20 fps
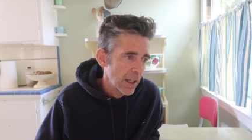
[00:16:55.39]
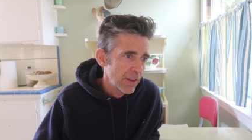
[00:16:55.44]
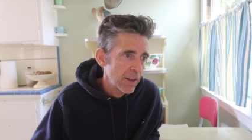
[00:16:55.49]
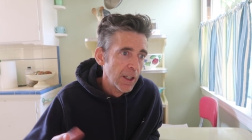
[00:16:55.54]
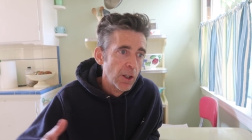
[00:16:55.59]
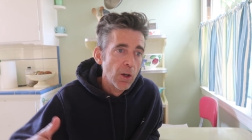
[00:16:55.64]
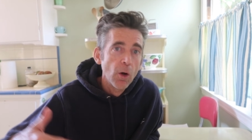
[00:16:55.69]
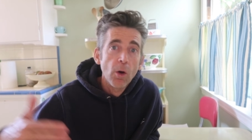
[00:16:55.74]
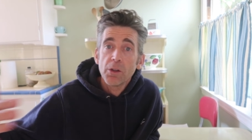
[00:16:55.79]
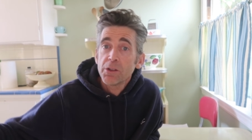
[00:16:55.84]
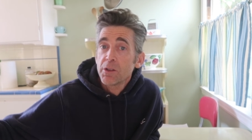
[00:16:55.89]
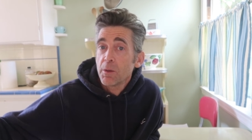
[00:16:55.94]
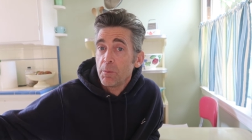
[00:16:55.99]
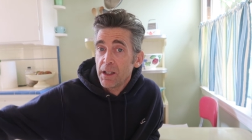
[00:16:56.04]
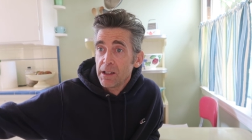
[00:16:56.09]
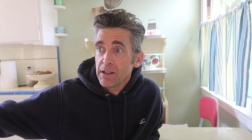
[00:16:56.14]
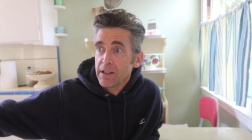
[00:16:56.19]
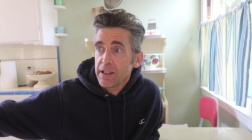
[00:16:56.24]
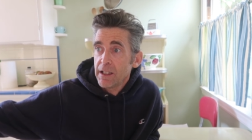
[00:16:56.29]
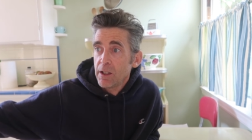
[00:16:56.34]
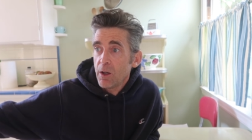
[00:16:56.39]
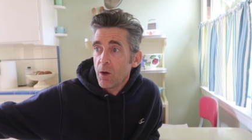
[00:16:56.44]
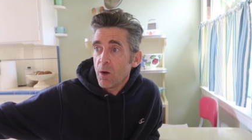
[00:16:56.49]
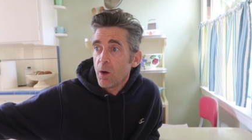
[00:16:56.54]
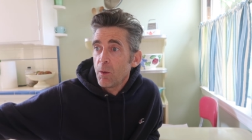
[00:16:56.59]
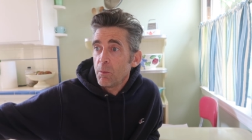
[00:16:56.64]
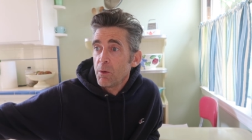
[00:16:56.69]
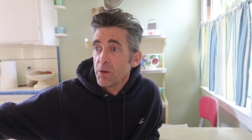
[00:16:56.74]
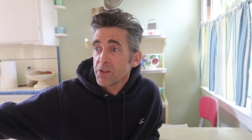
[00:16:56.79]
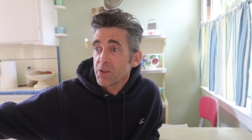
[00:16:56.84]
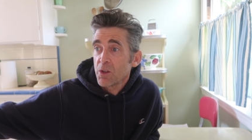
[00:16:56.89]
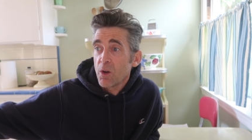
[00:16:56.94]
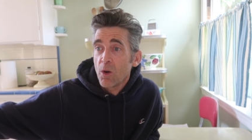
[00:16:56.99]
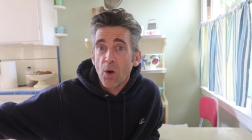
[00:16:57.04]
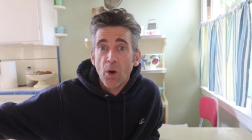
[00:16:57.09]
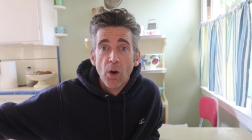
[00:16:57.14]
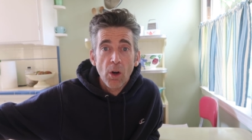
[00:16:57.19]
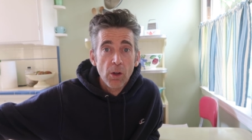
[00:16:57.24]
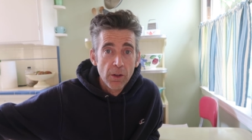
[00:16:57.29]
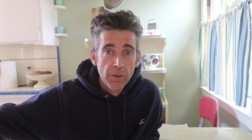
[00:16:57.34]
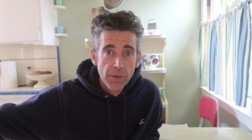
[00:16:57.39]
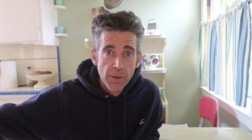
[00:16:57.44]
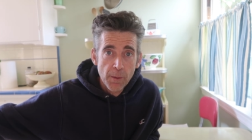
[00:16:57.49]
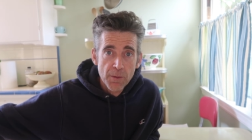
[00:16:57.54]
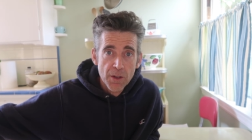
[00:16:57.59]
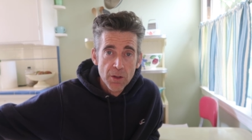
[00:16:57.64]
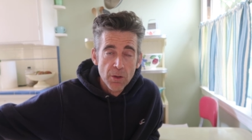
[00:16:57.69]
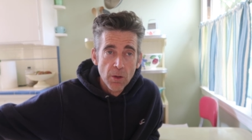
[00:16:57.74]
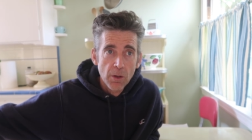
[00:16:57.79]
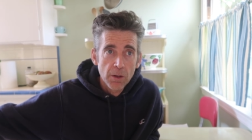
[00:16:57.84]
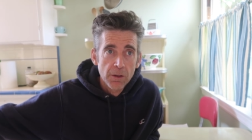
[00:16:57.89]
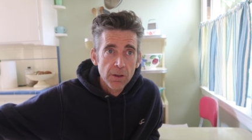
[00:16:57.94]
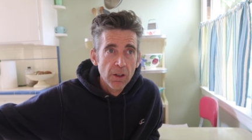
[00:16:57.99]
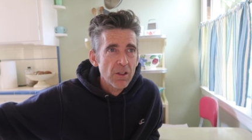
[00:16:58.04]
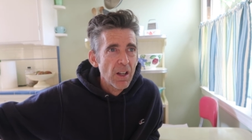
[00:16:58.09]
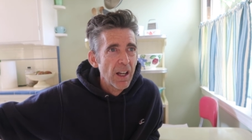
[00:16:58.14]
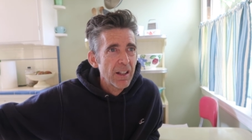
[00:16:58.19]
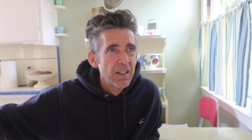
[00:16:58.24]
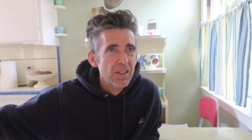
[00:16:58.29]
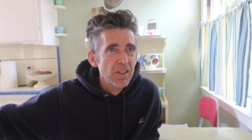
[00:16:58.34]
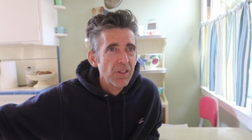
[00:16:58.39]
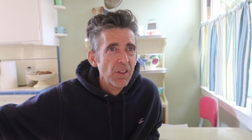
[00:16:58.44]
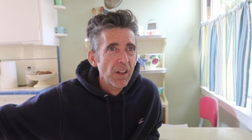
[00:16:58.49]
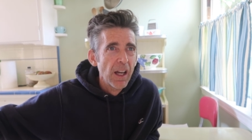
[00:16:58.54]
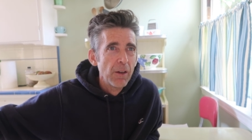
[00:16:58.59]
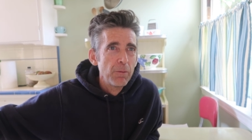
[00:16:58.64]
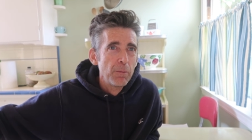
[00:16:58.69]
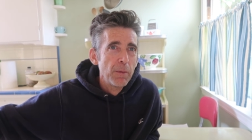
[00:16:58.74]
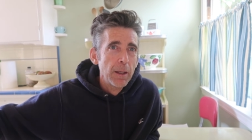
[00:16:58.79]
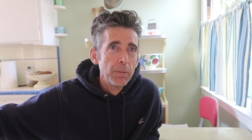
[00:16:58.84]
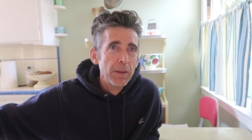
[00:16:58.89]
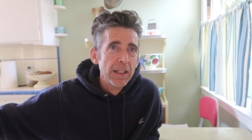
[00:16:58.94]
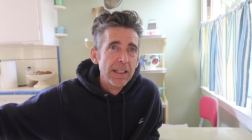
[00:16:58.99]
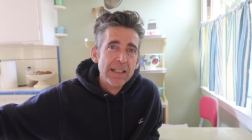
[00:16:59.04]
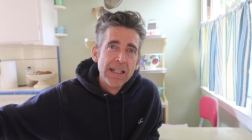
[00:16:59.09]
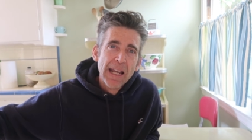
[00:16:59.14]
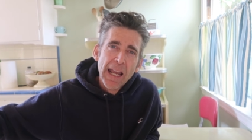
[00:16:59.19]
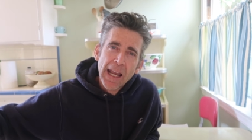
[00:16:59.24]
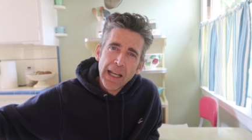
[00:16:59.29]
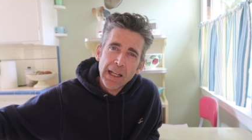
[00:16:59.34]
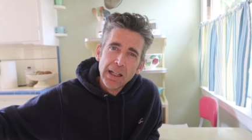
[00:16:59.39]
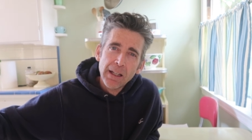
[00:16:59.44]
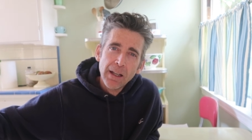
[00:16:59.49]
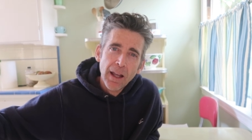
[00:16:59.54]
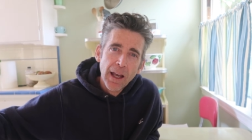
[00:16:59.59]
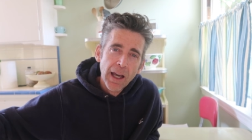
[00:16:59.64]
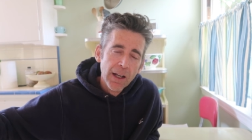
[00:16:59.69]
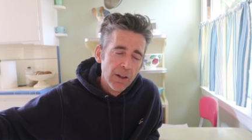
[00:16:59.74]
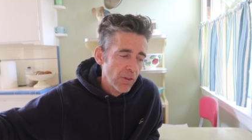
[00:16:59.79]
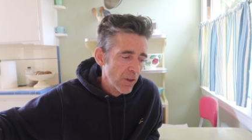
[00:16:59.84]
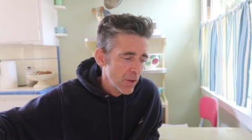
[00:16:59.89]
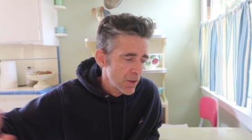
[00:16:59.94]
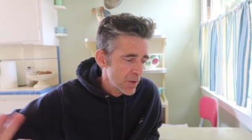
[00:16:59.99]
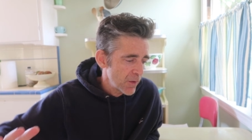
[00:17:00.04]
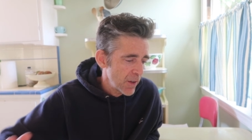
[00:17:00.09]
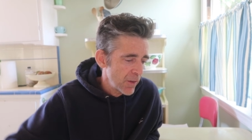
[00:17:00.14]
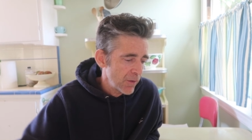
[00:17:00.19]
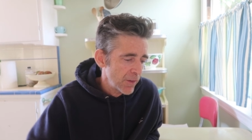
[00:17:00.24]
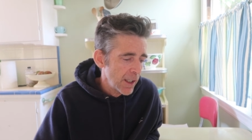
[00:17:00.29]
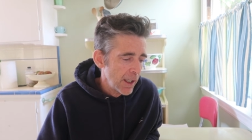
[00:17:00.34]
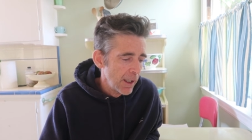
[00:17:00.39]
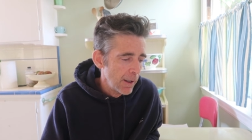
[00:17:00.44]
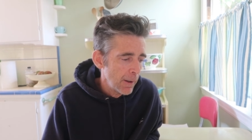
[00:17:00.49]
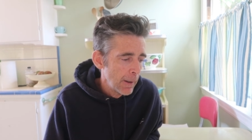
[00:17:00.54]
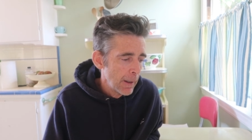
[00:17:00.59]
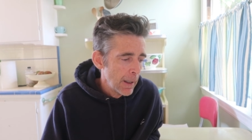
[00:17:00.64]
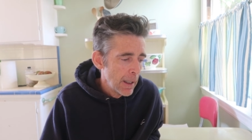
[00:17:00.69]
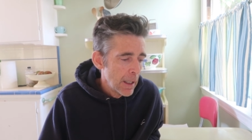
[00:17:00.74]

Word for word: I think ultimately almost all of them sold. There, I still have maybe 10 out of those 50.